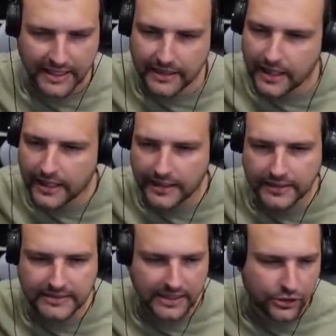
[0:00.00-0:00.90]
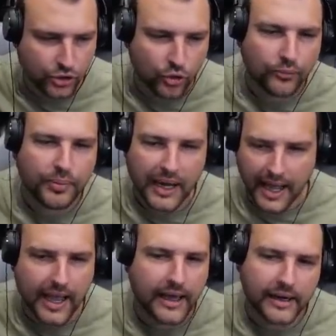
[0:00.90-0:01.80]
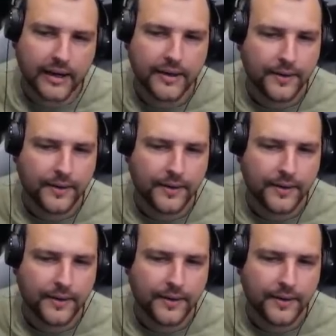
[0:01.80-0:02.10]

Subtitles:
Either it is a new player